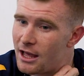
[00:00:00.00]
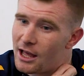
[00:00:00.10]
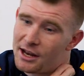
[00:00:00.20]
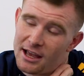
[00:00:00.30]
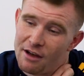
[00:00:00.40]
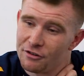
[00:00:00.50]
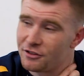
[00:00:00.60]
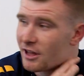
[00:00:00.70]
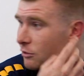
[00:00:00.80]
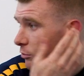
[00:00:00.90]
uh, the gaffer
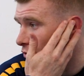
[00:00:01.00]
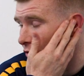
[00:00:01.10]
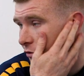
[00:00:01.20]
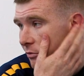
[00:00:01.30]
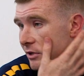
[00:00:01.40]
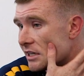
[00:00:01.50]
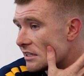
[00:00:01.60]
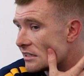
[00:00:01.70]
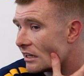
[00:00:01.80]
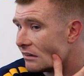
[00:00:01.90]
said to us during the week,
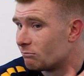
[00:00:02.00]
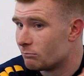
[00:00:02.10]
he said,